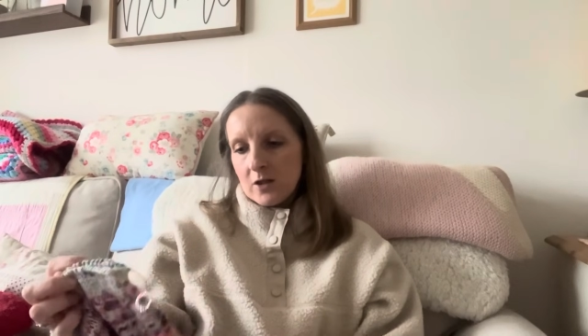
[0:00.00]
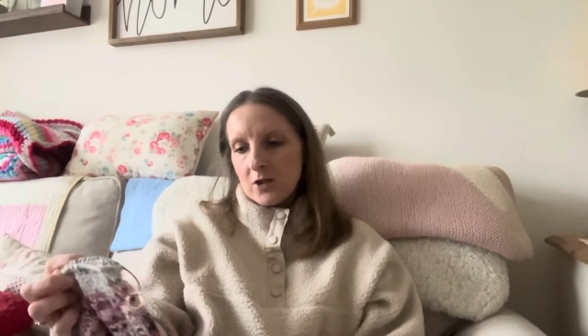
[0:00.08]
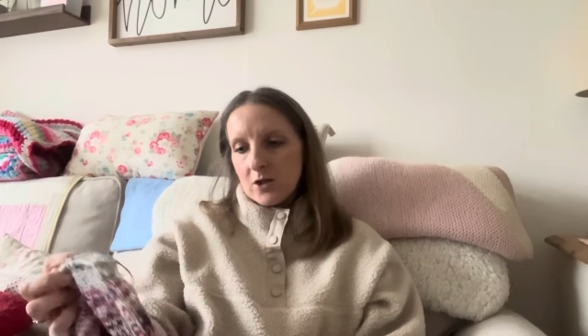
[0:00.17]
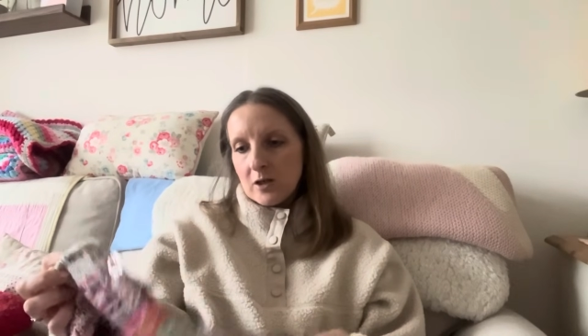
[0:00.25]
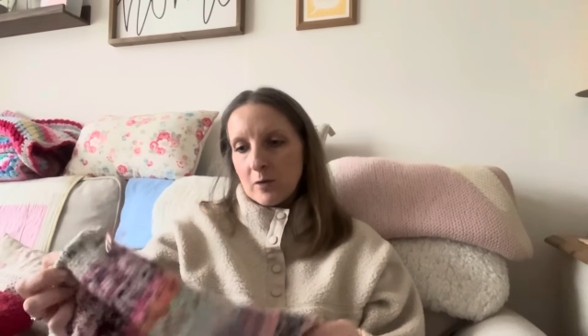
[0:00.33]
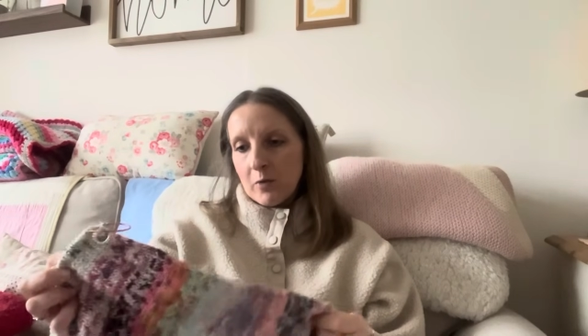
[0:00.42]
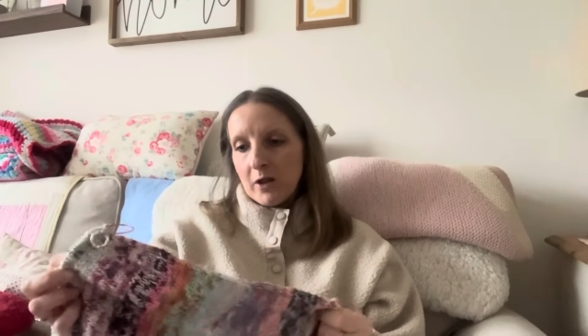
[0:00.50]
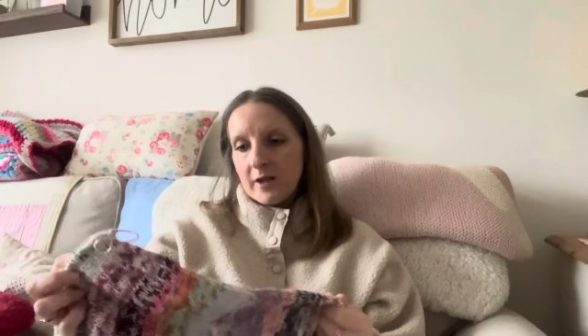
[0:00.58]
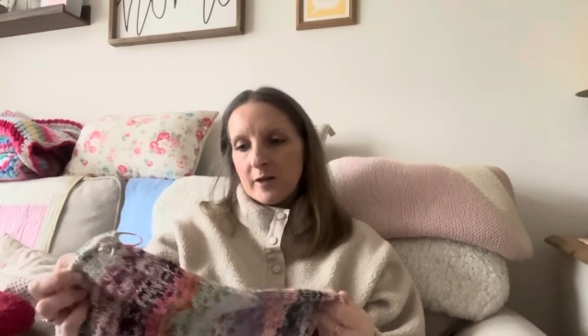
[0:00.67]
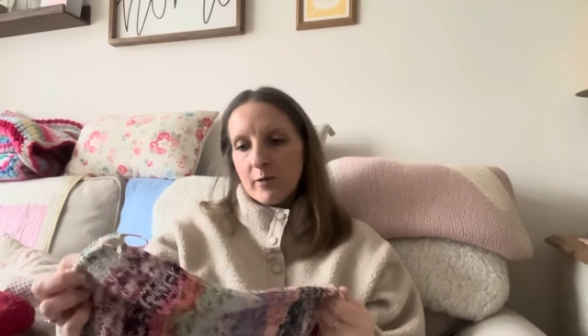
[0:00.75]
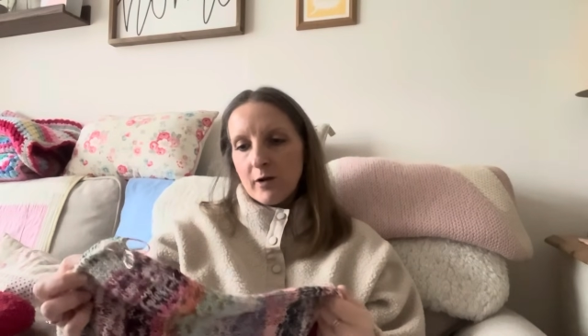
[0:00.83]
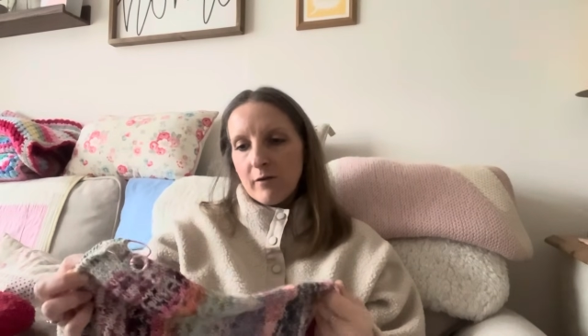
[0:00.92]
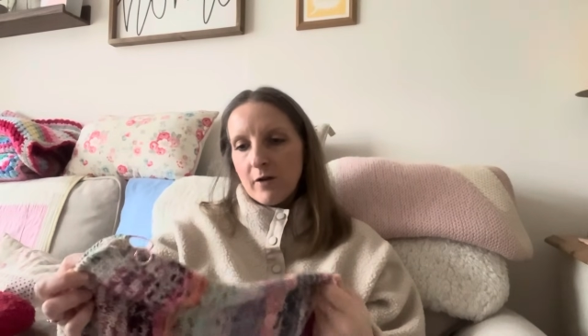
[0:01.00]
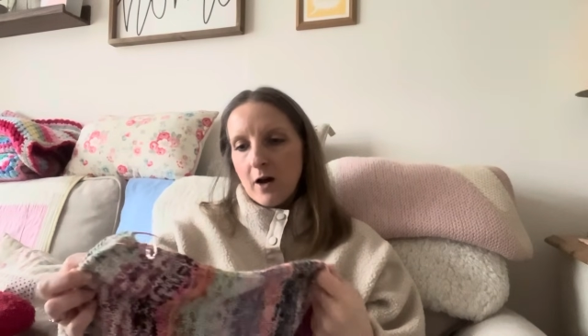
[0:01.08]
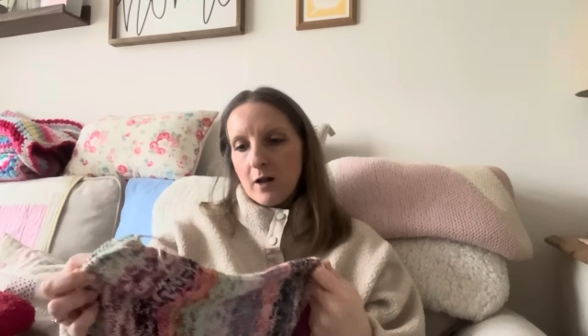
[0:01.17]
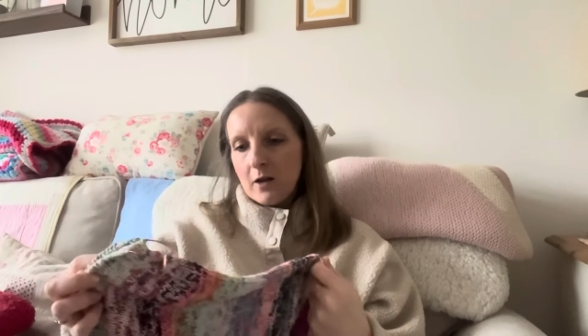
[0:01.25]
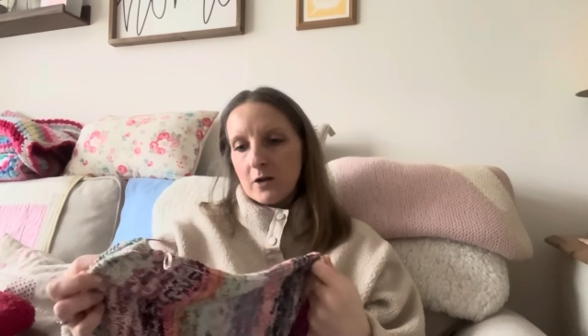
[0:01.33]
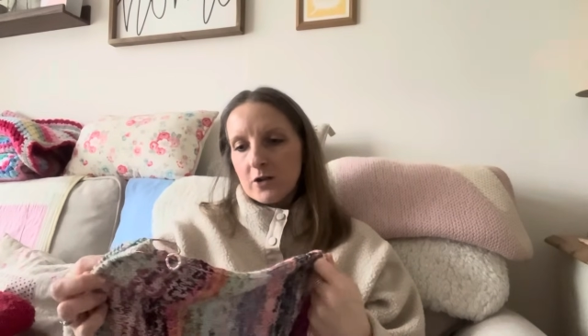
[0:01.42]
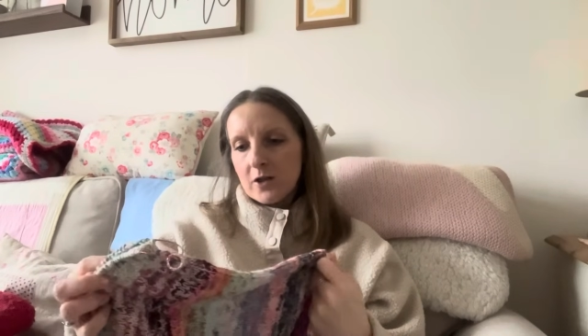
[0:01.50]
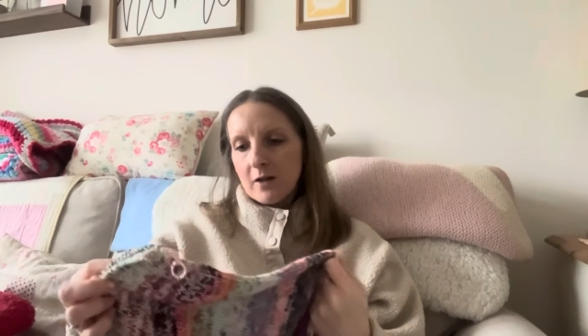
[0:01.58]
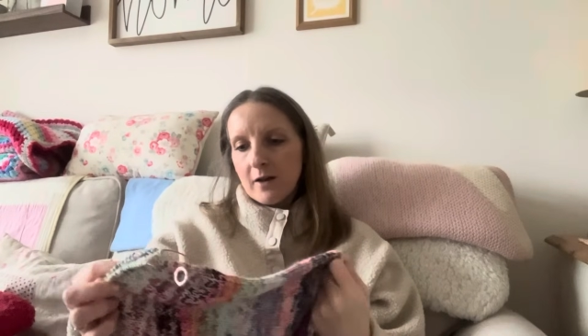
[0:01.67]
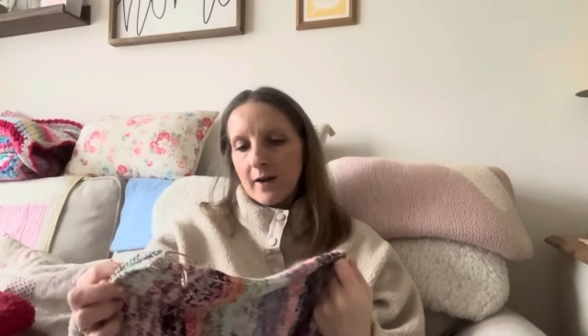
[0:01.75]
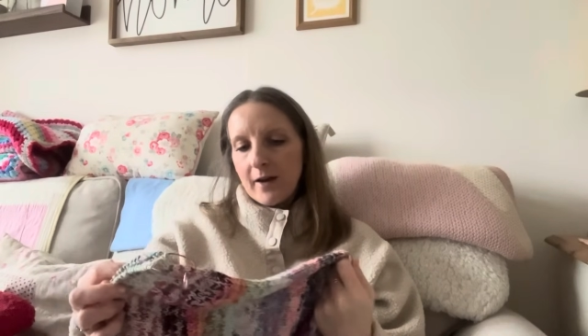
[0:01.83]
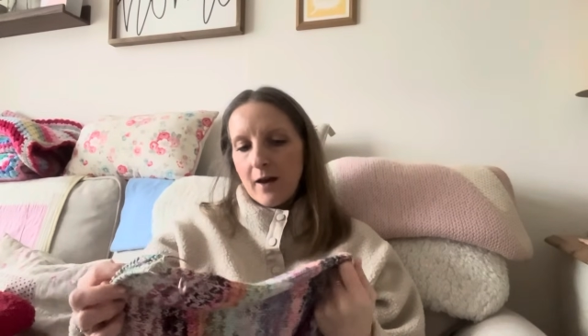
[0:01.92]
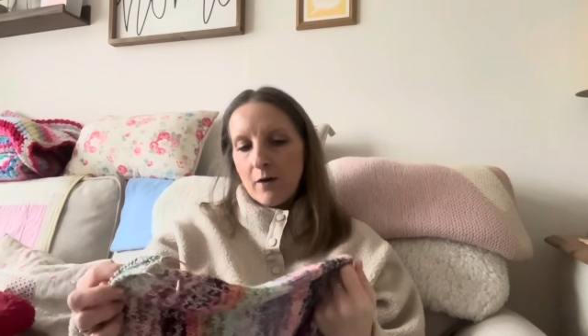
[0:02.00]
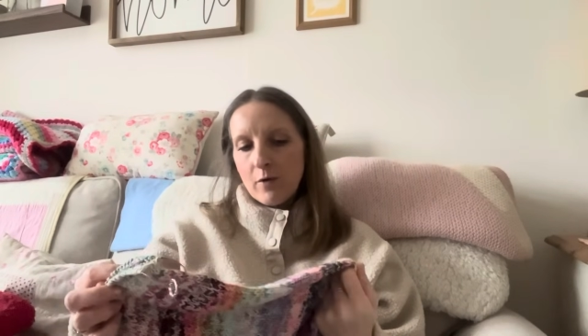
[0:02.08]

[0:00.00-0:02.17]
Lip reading: just the placement of colours and like how